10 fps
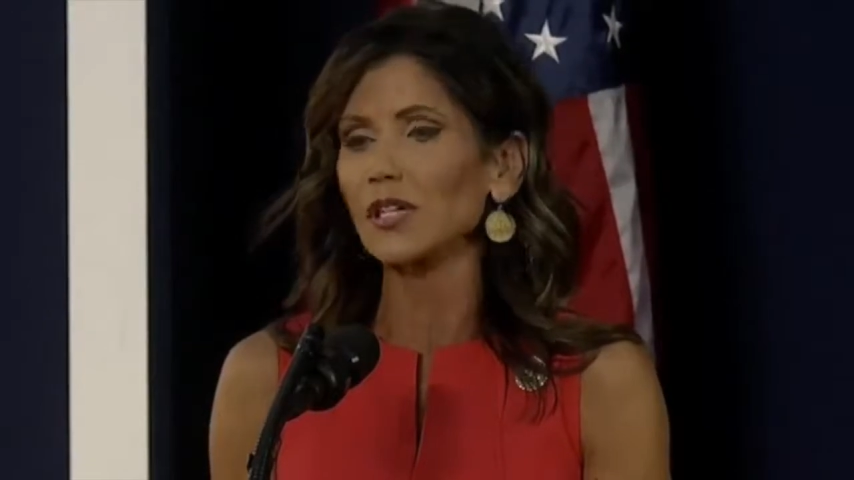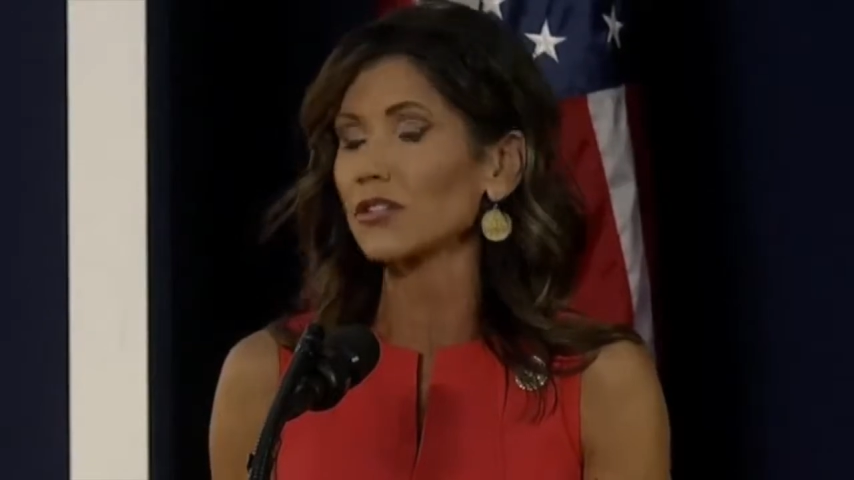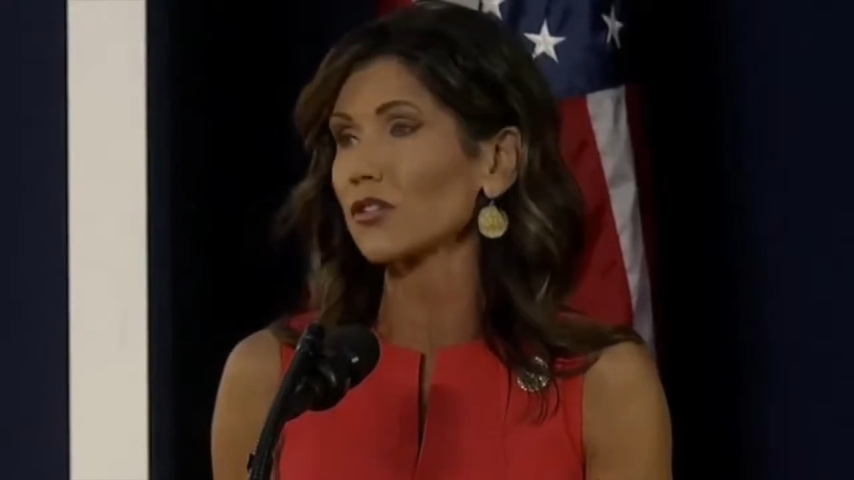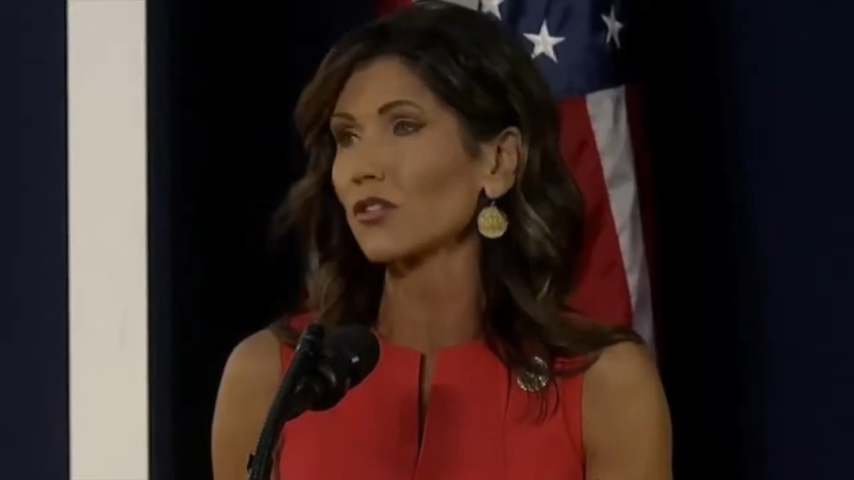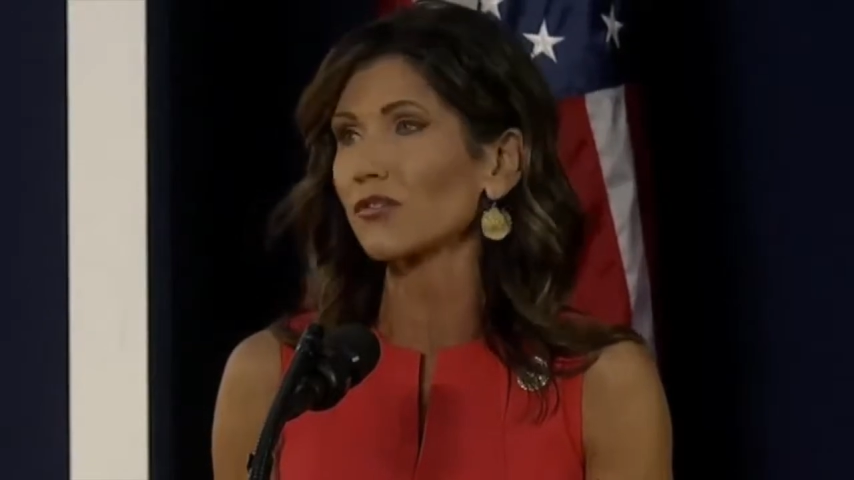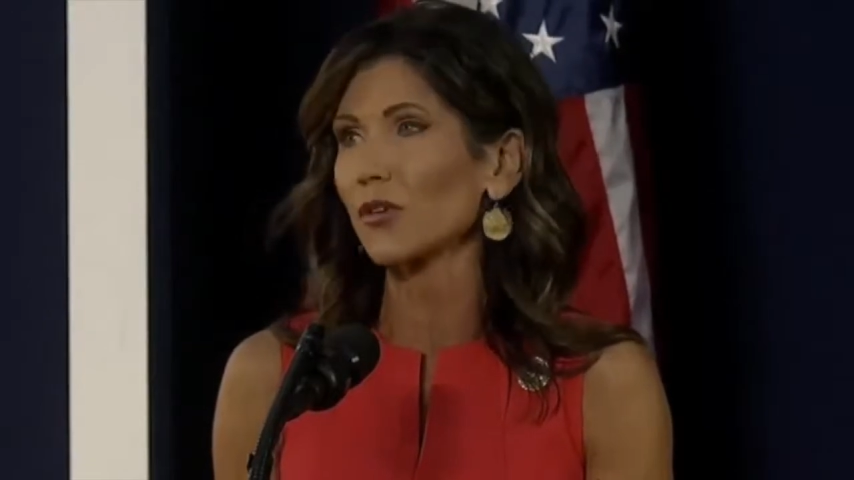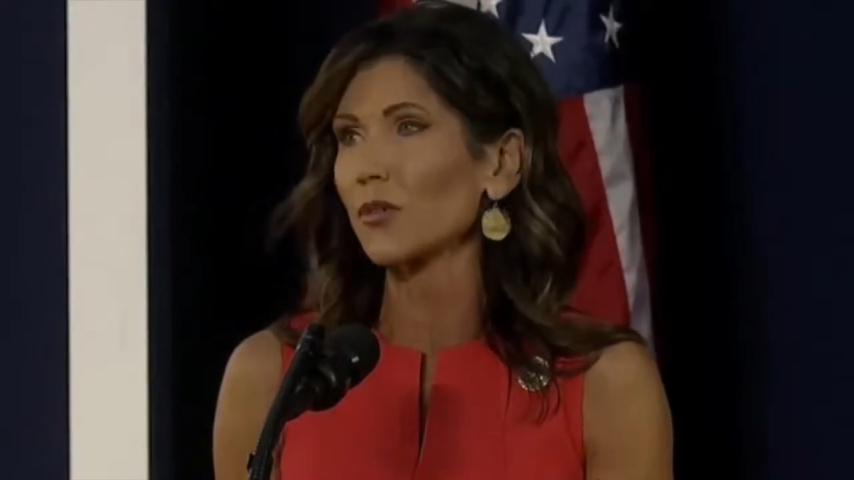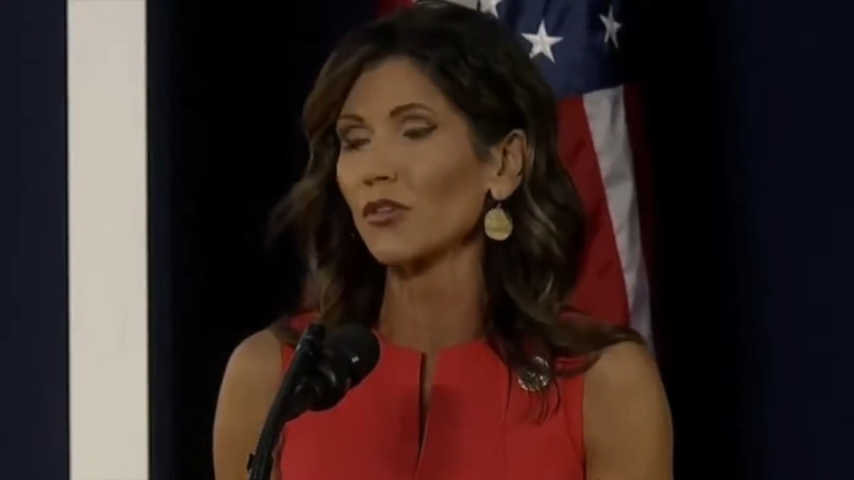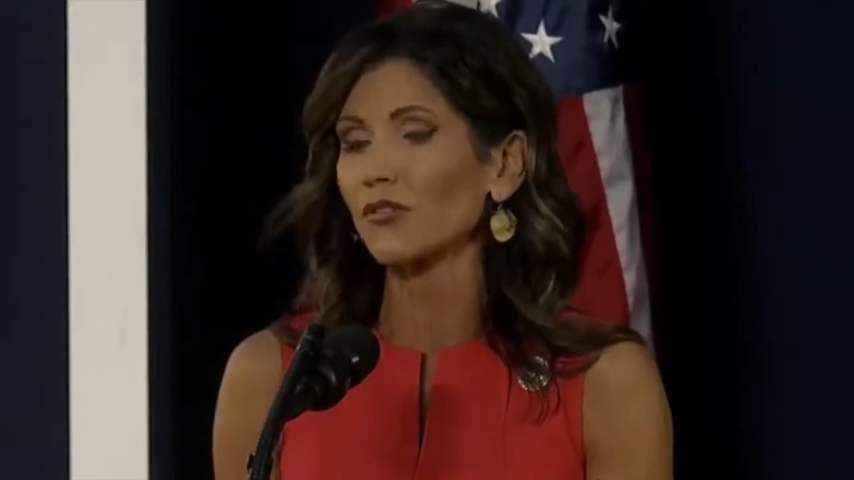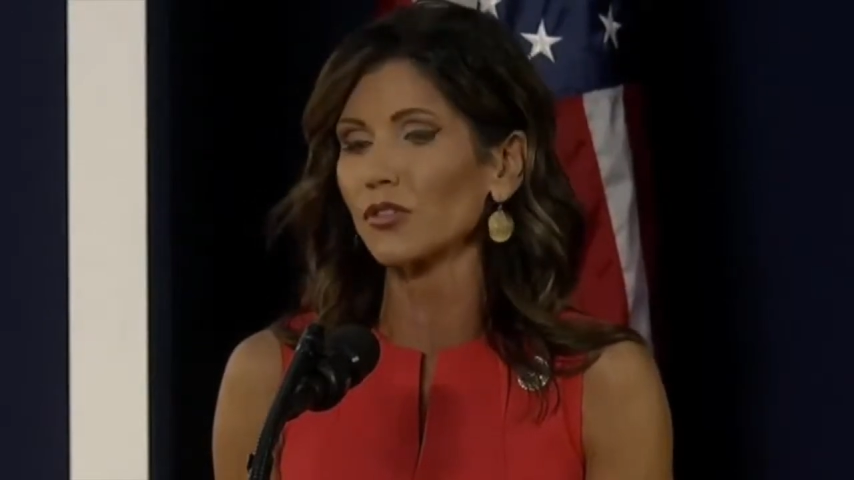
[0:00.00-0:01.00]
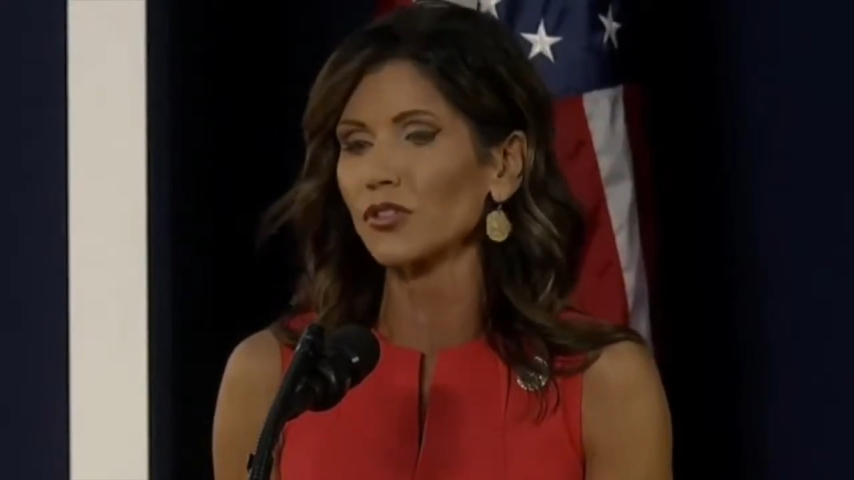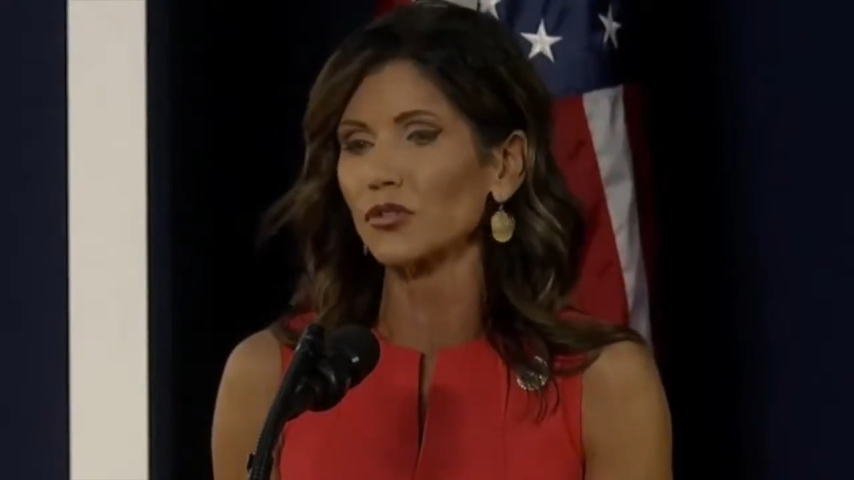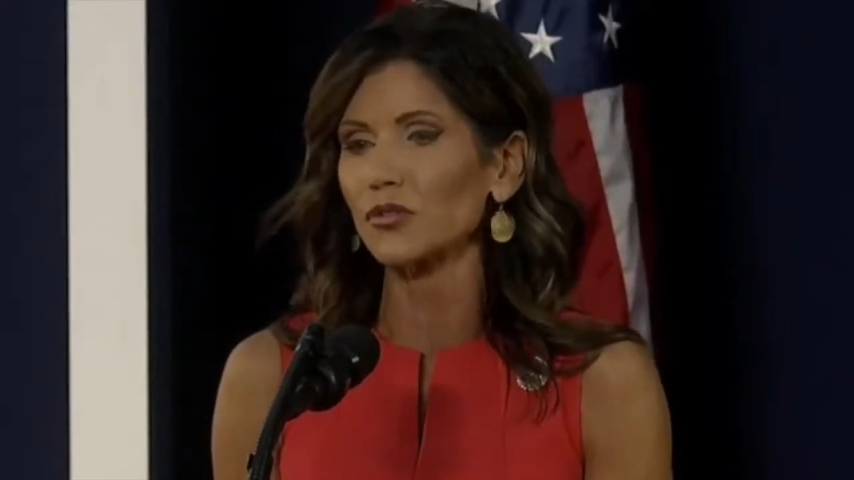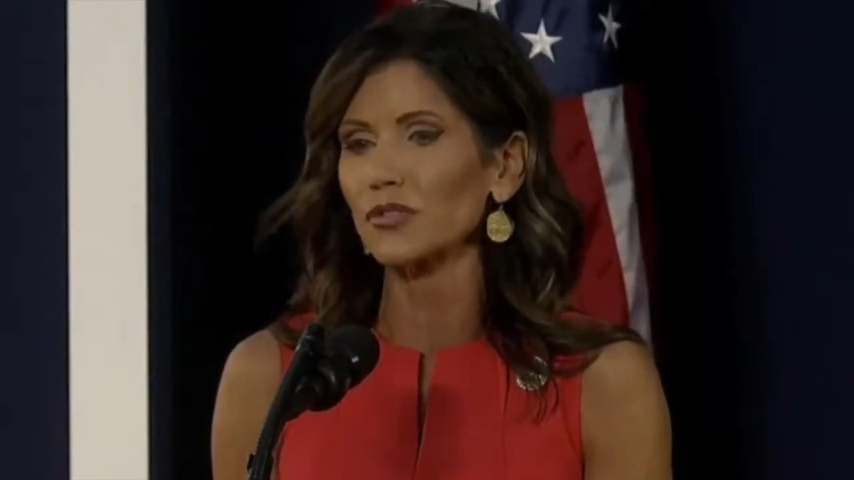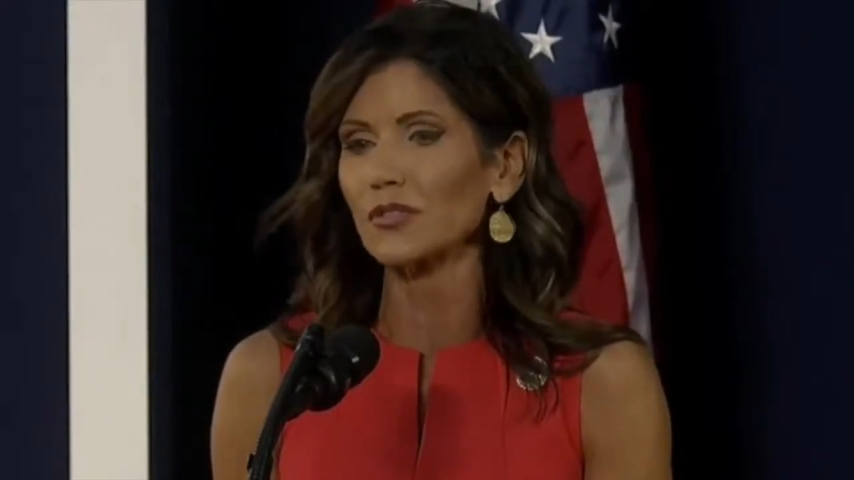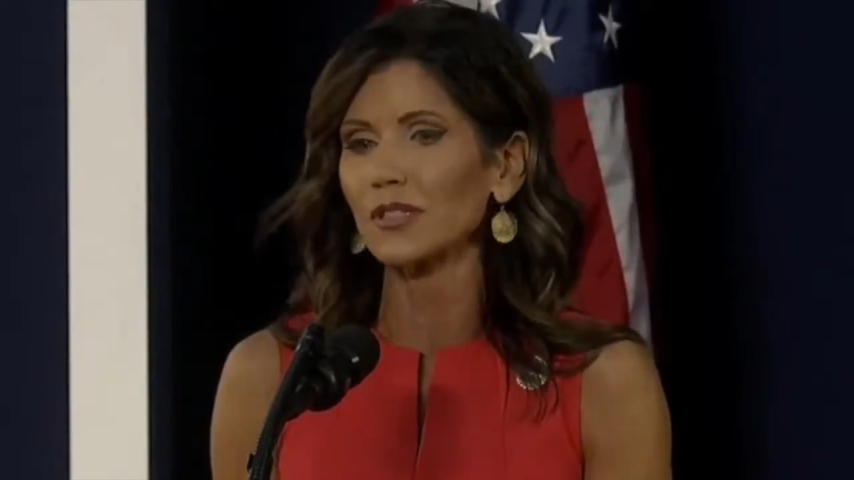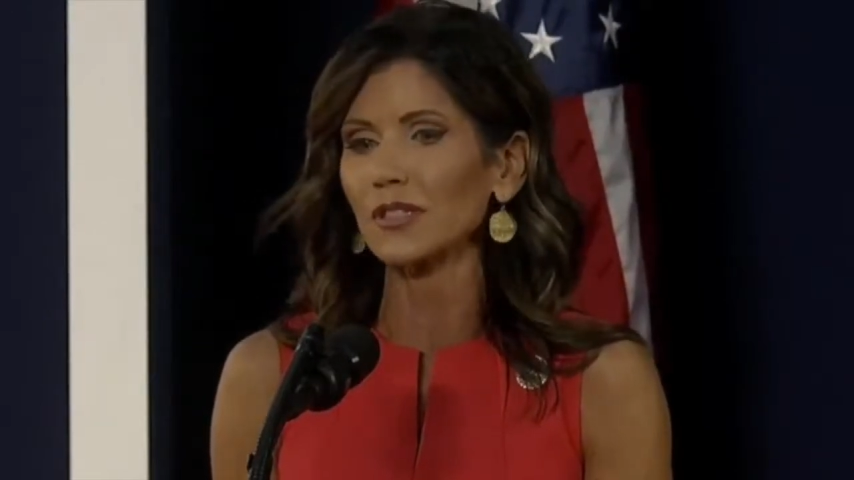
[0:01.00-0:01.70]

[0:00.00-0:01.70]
to learn from their virtues.